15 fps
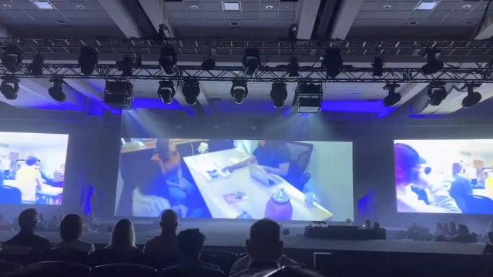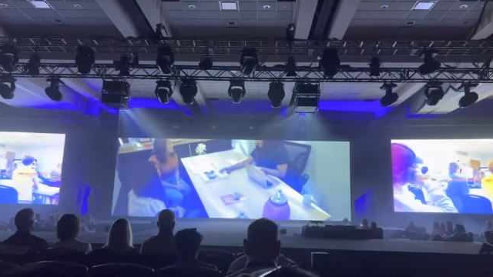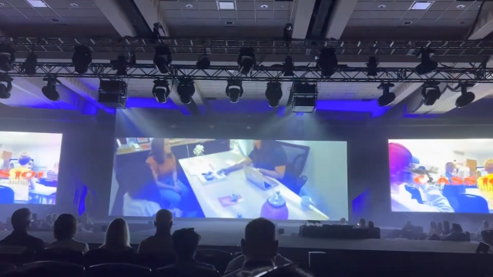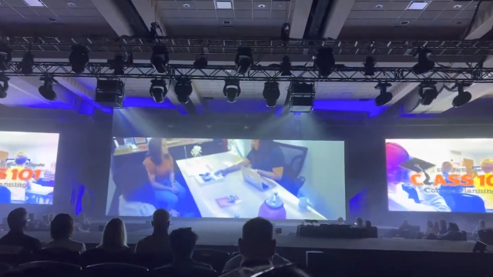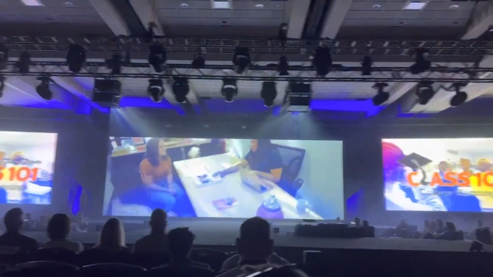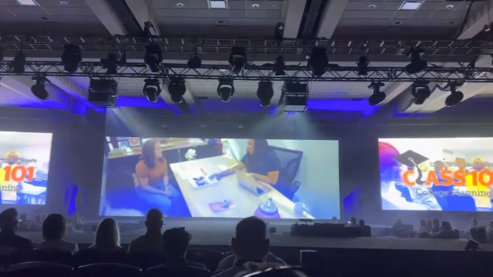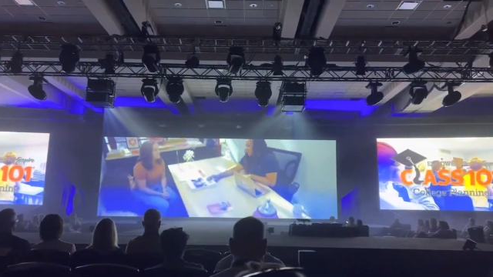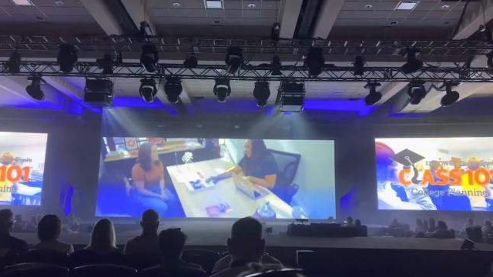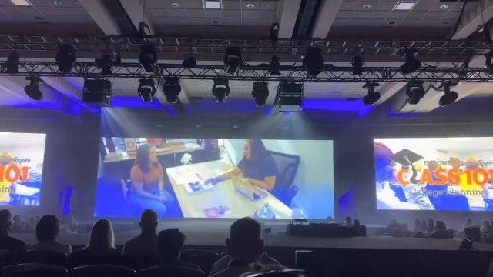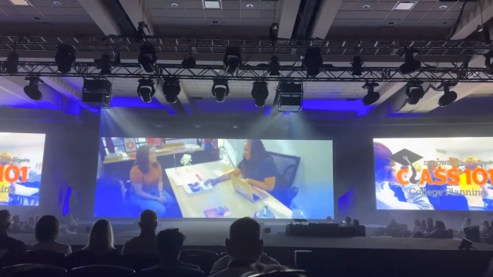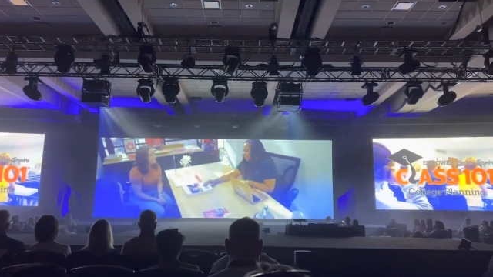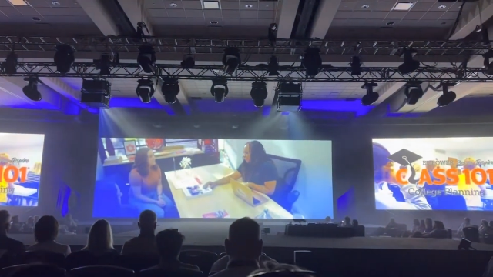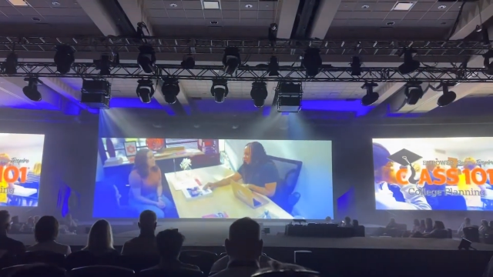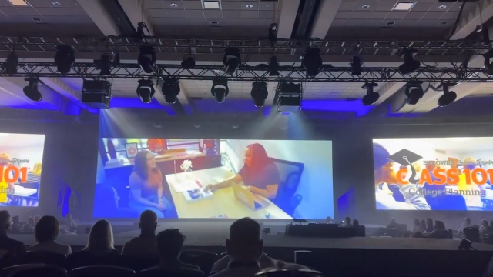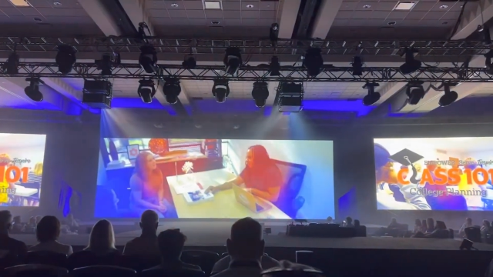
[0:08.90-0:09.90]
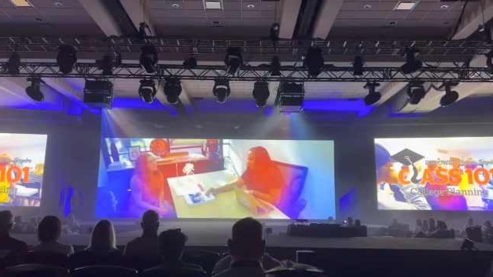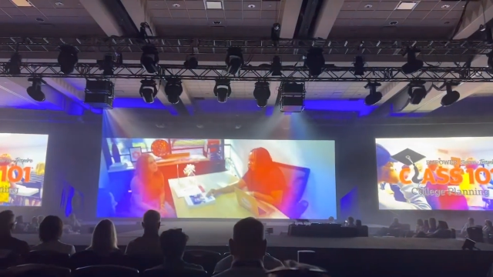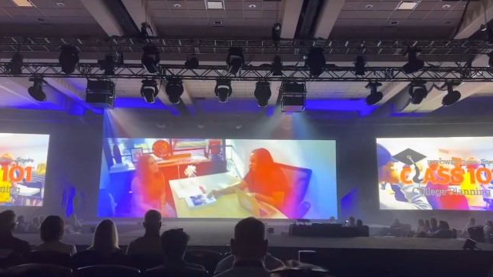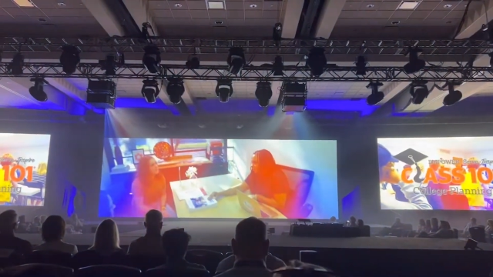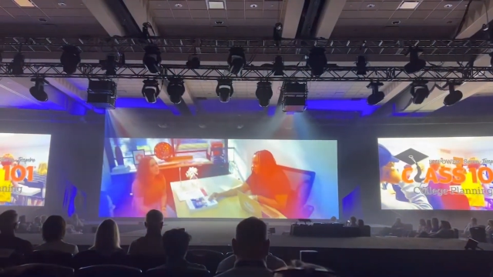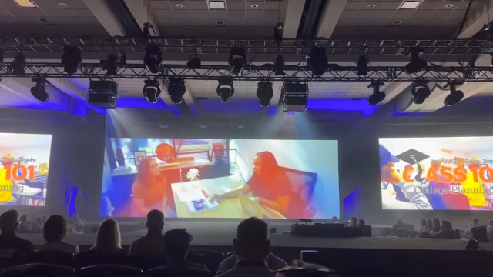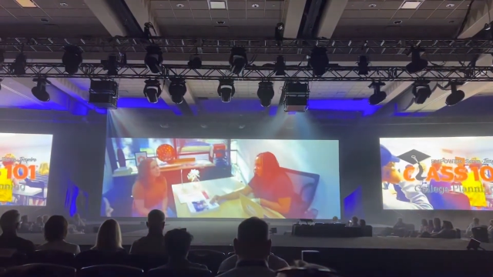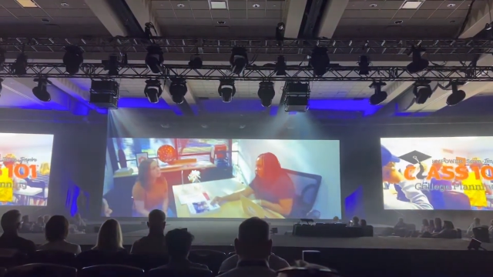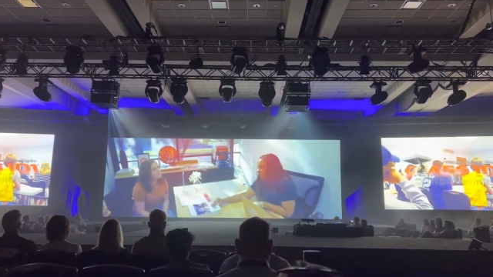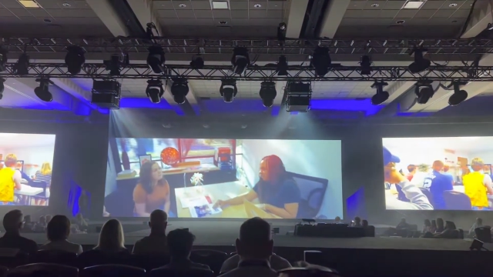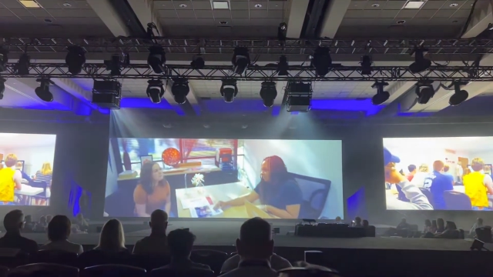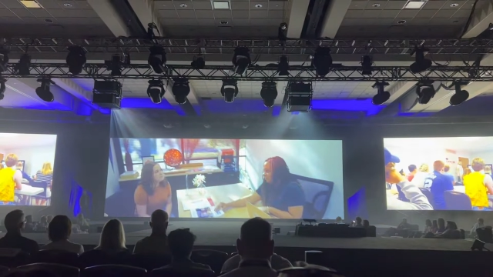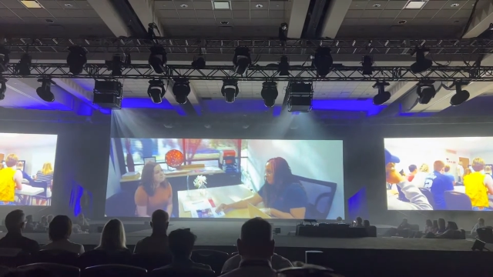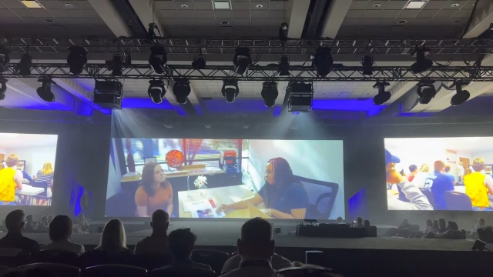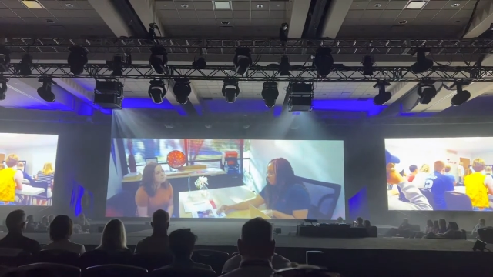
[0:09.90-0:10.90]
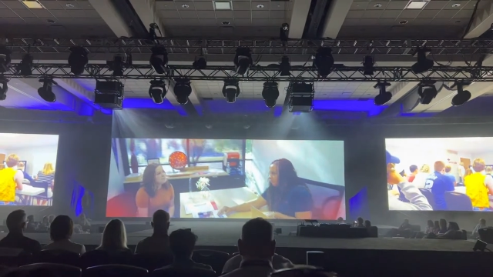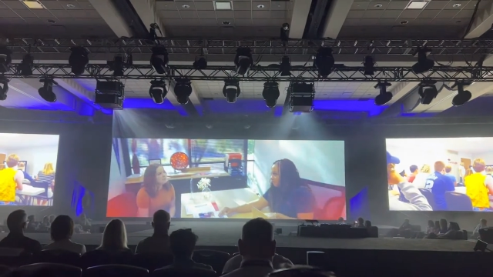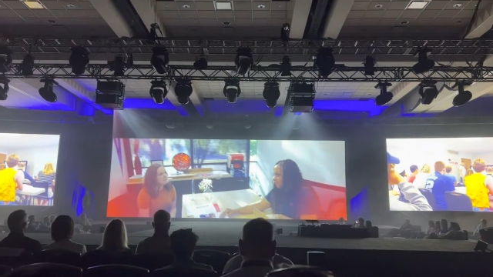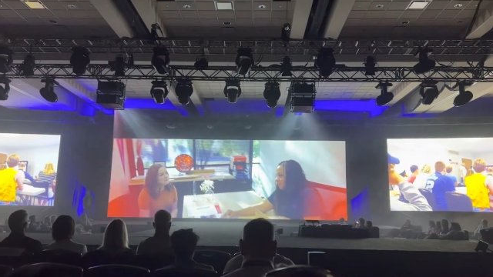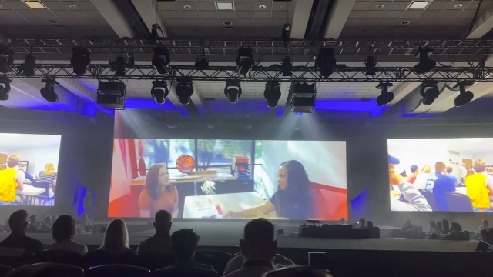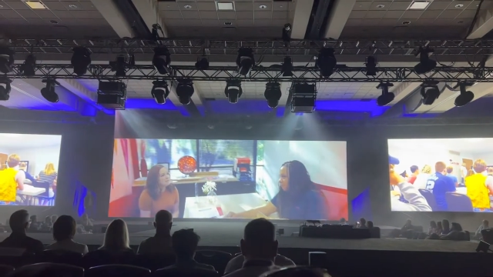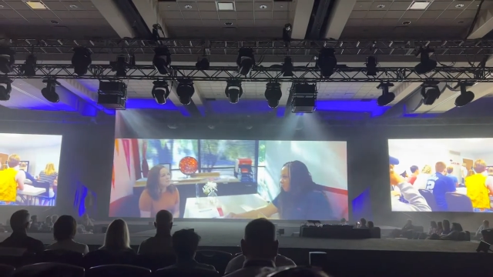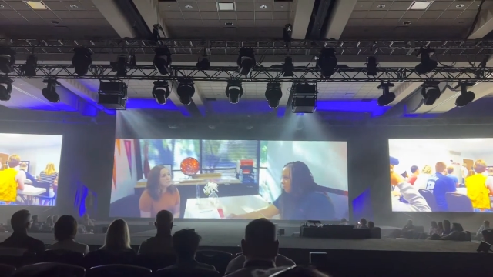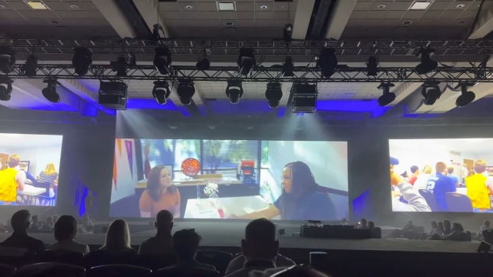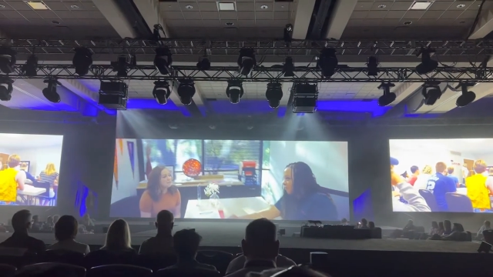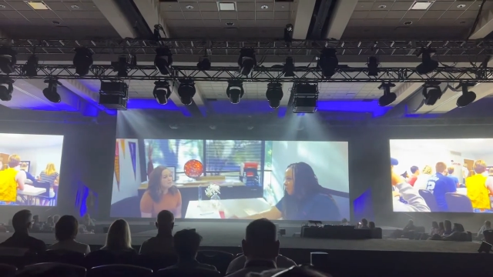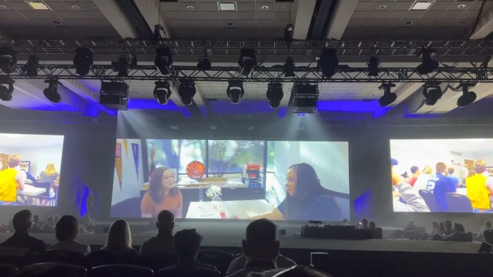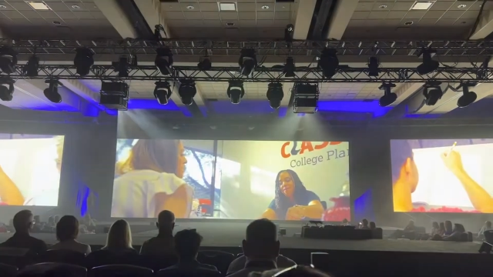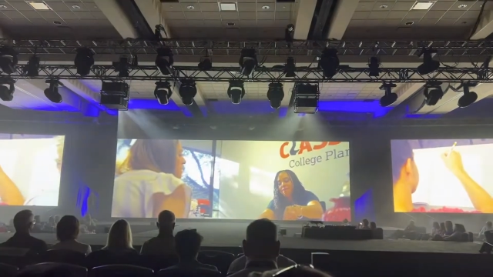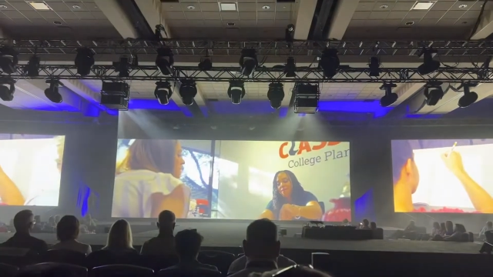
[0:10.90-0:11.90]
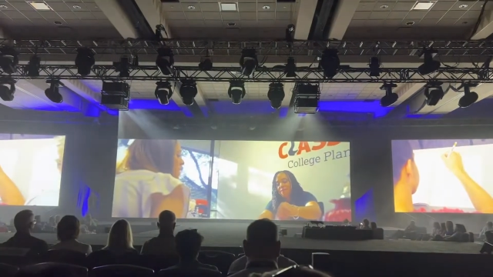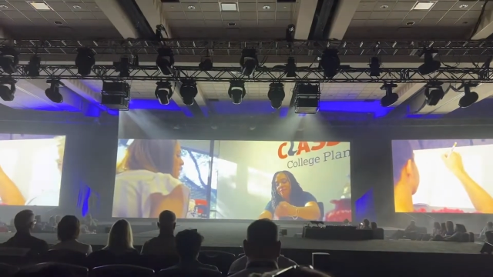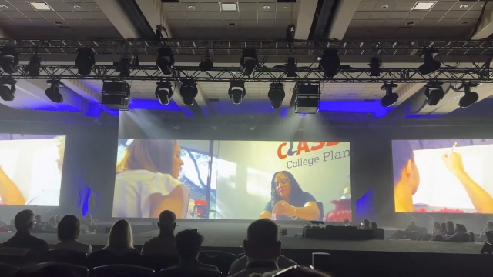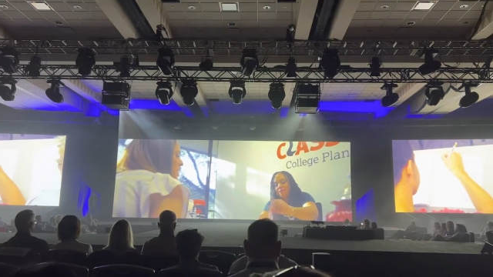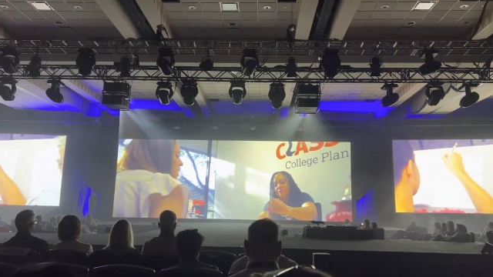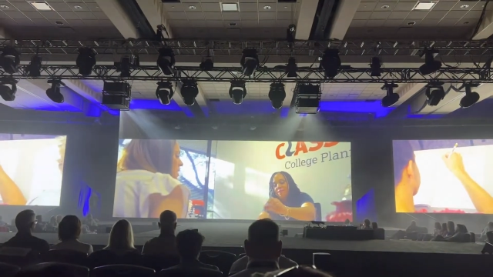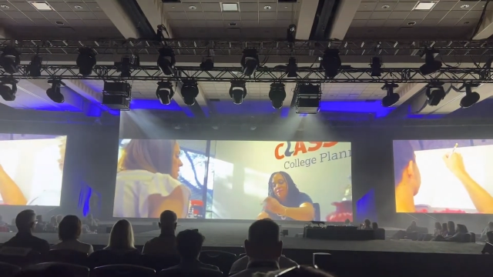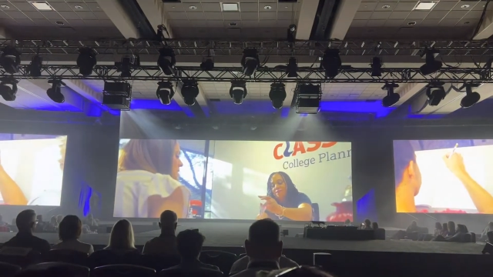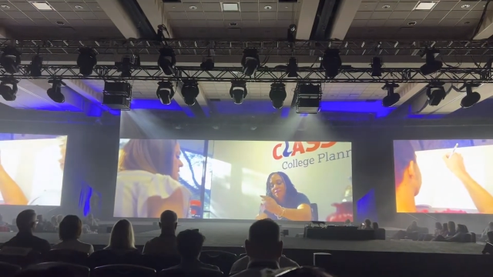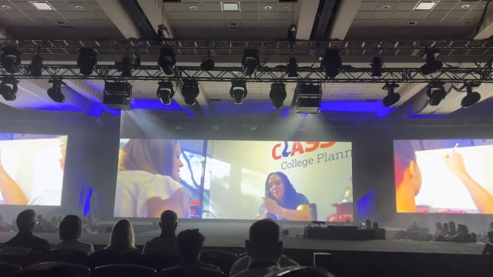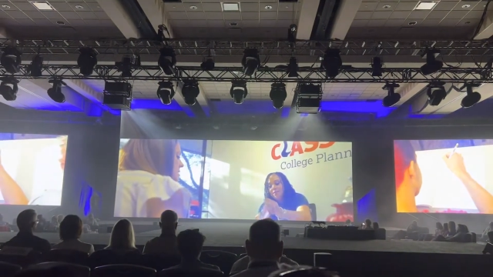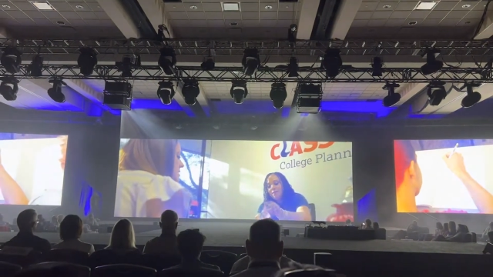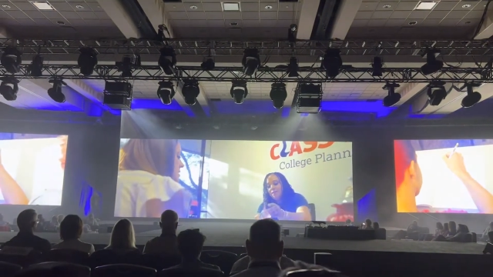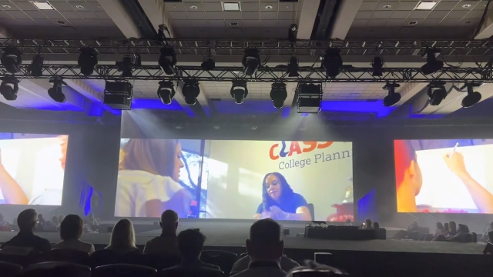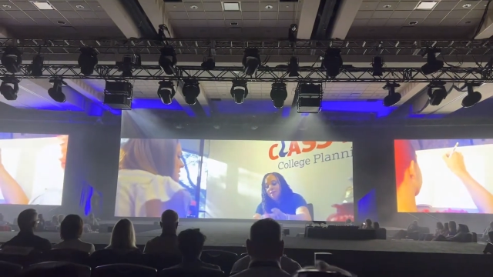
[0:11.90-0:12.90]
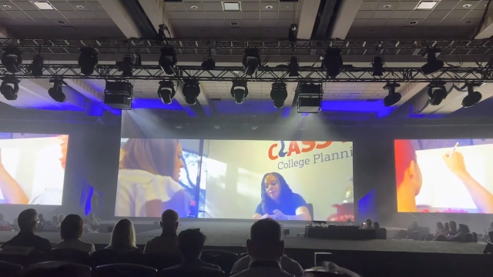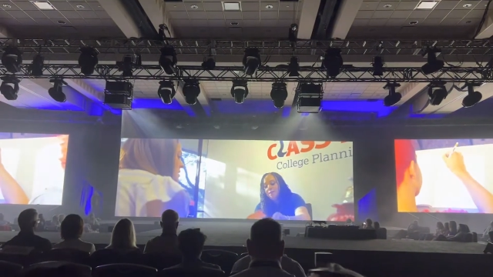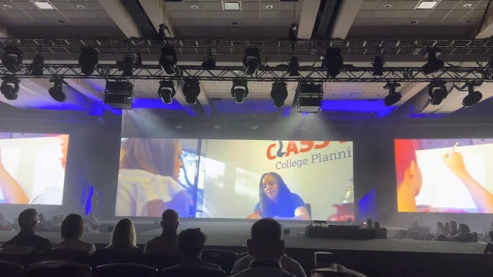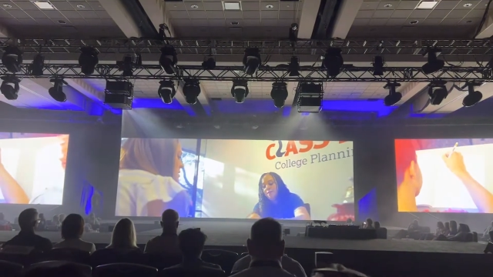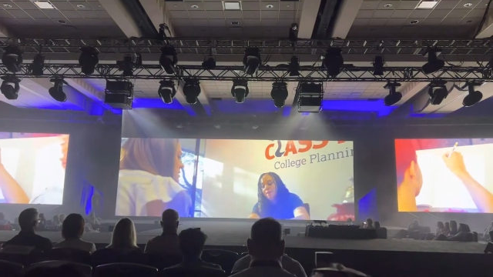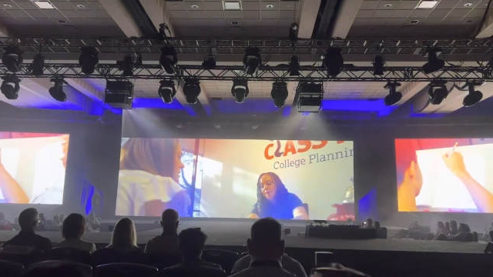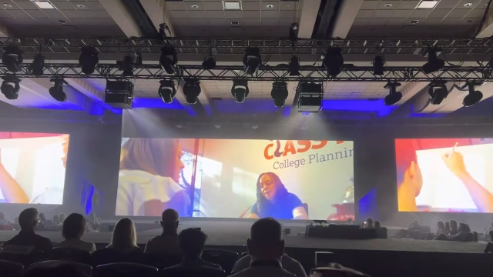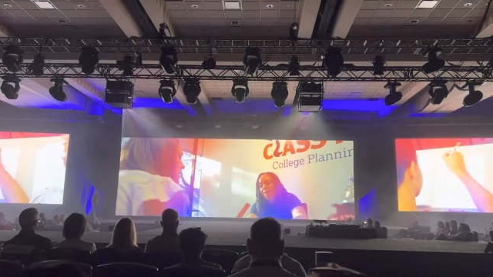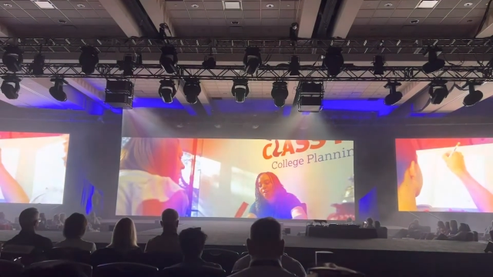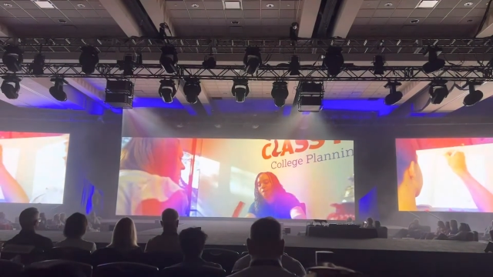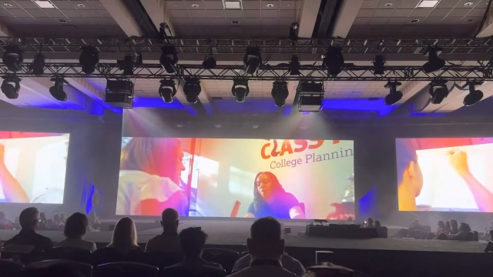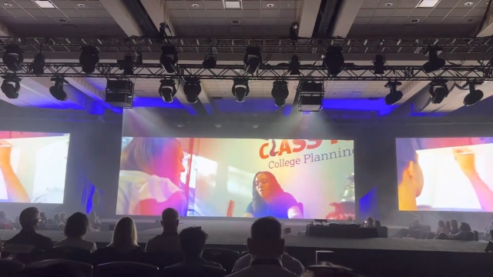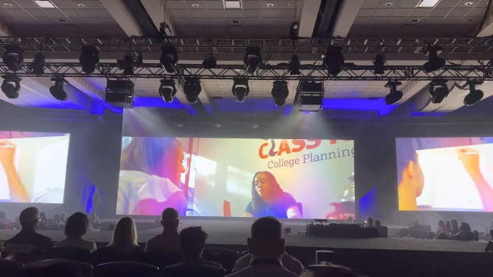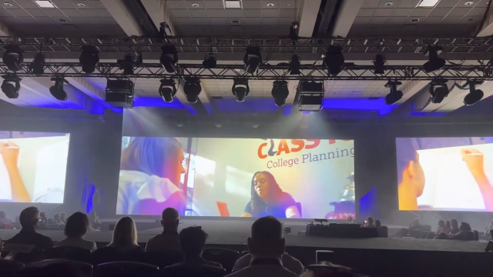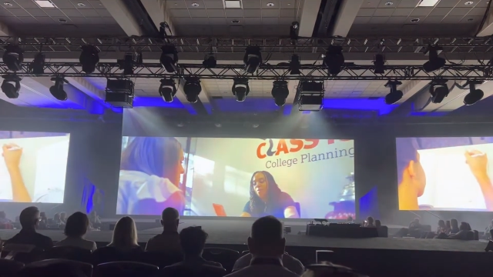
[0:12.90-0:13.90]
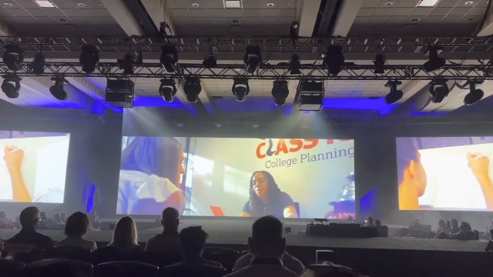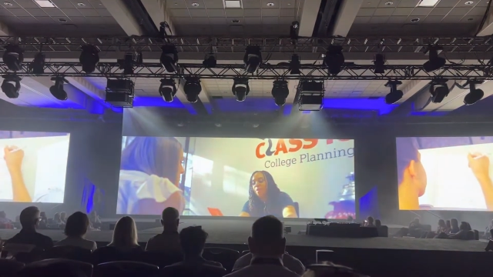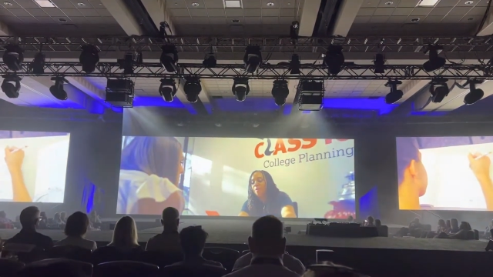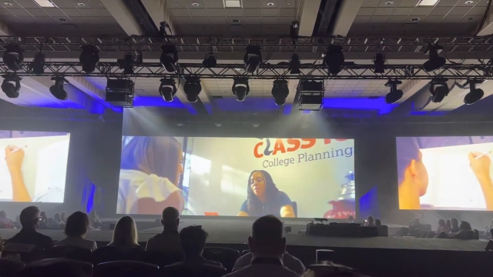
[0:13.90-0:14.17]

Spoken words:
No face is visible, so there are no lips to read.